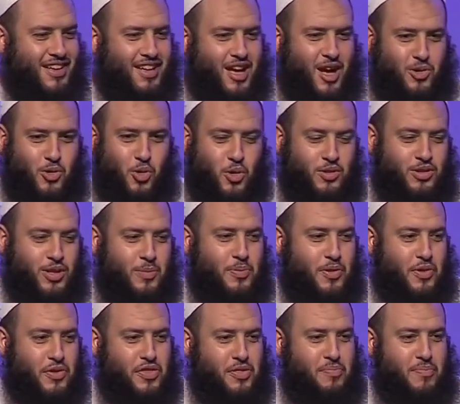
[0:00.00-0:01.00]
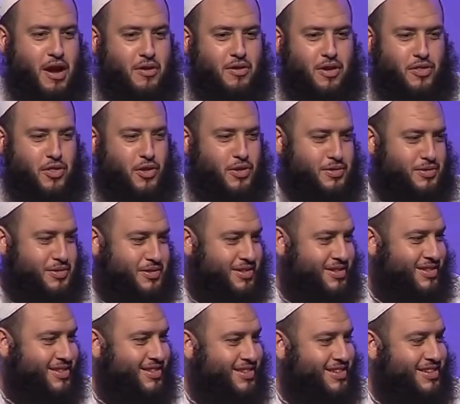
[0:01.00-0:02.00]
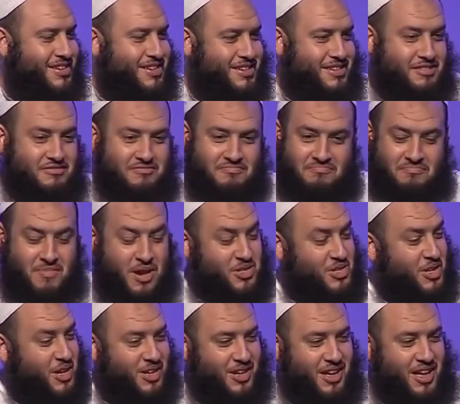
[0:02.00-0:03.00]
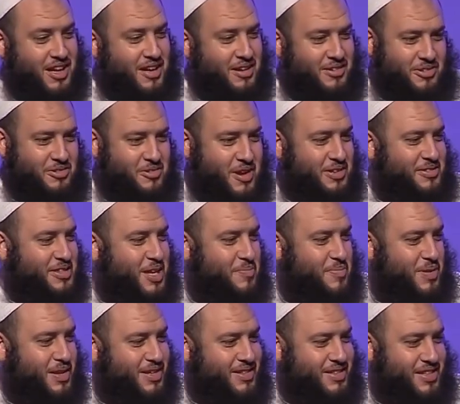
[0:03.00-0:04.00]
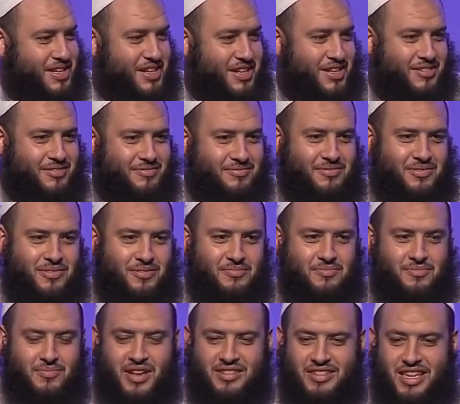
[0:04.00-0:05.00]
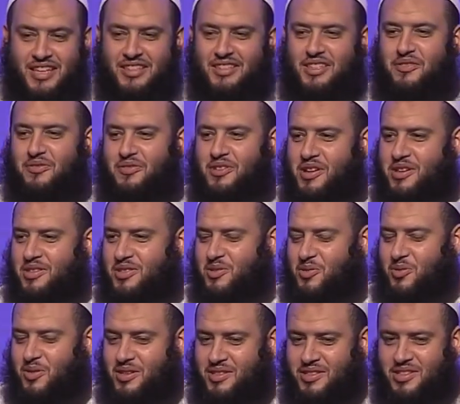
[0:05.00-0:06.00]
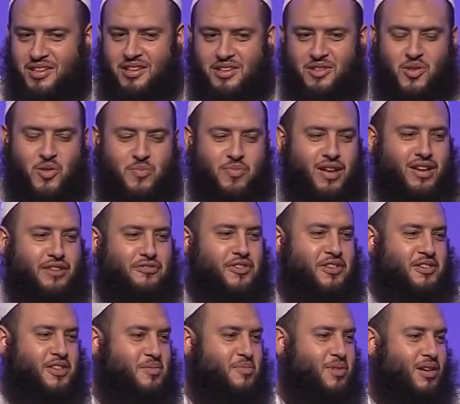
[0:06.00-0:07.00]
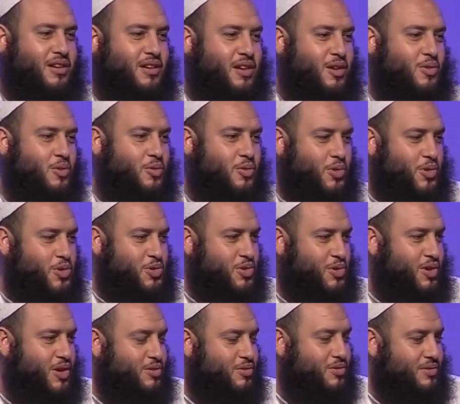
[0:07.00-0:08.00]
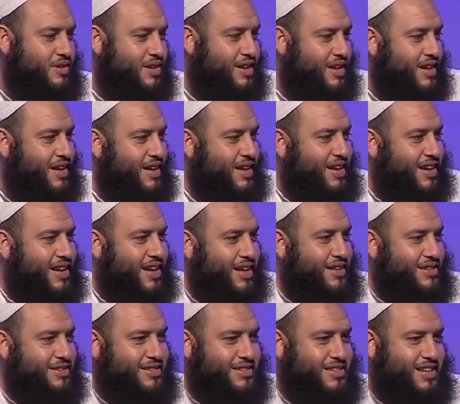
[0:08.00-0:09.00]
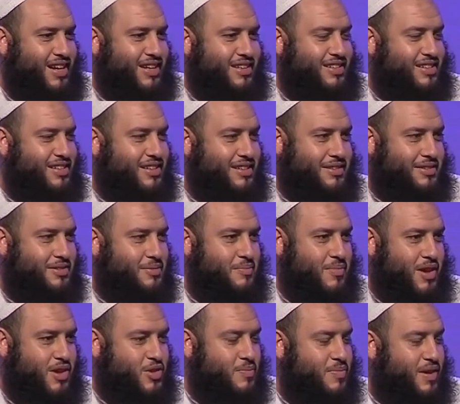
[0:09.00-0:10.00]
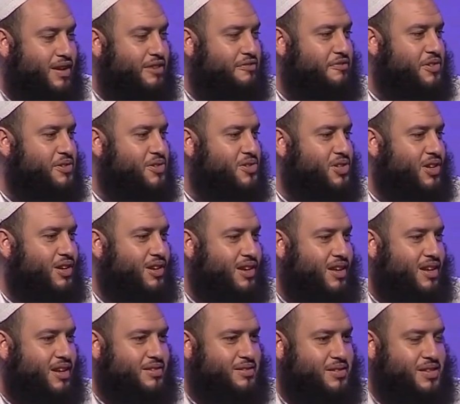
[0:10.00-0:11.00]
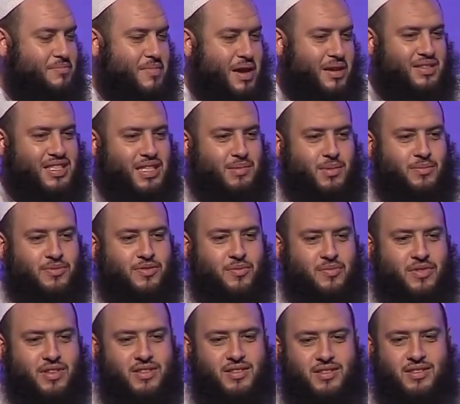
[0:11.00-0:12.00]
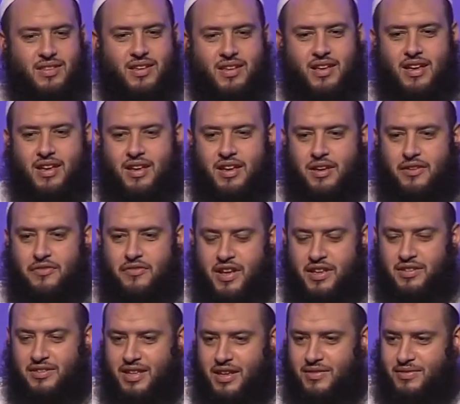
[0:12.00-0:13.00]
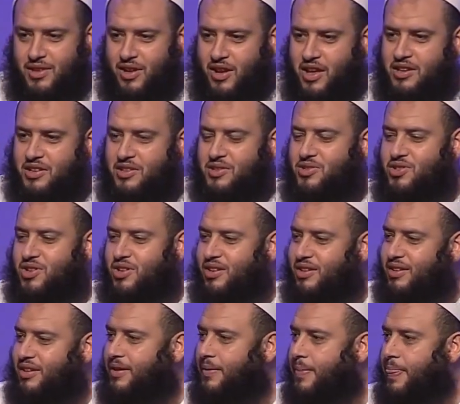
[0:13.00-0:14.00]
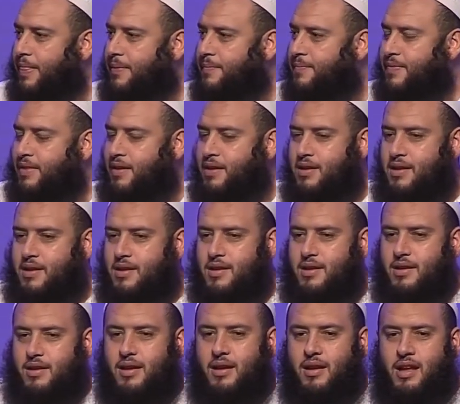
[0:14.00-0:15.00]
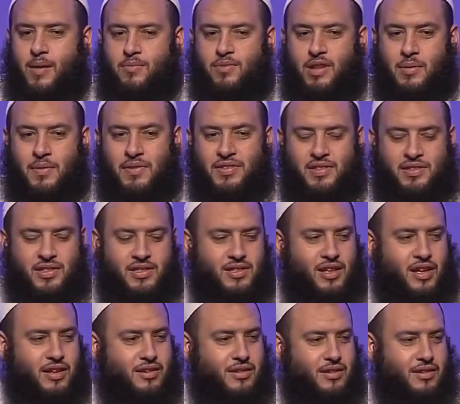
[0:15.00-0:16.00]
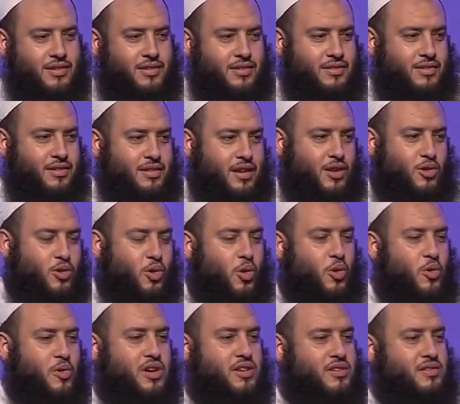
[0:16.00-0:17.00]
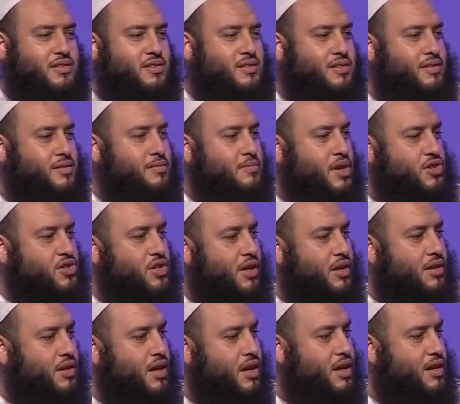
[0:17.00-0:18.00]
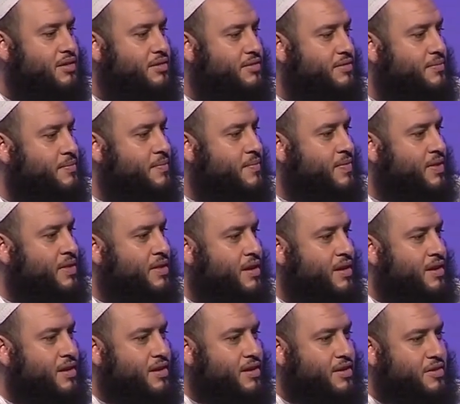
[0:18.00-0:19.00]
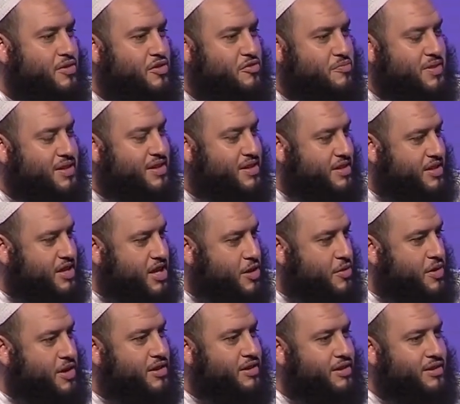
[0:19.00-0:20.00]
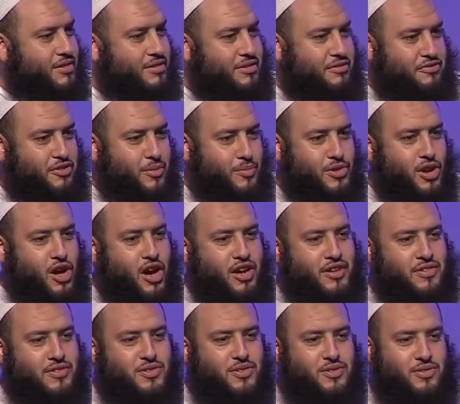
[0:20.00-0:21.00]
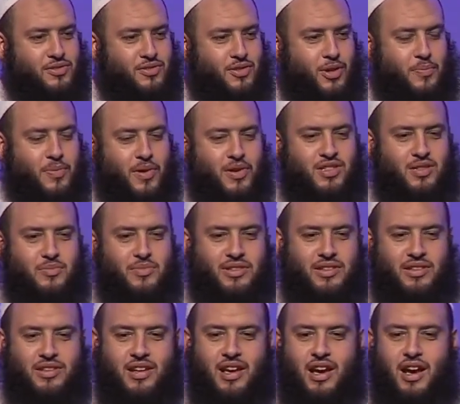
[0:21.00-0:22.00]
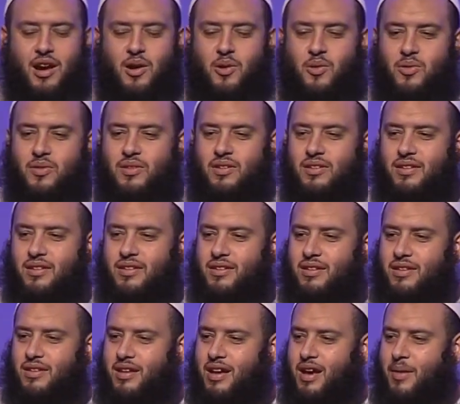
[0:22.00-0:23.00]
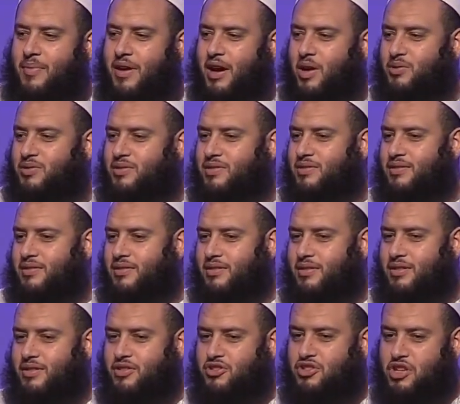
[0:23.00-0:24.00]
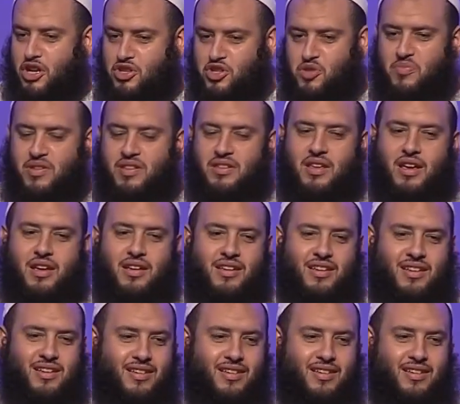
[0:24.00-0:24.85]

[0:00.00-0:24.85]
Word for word: I call it the Perth Marathon. Mashallah, great ability, attentiveness, you're listening, you're benefiting. May Allah reward you and, and yani, may you benefit, inshallah, to the maximum from this event and the like inshaAllah. Alhamdulillah this is like, like always, mashallah, you've been hearing from 9 to approximately now about Judgment Day,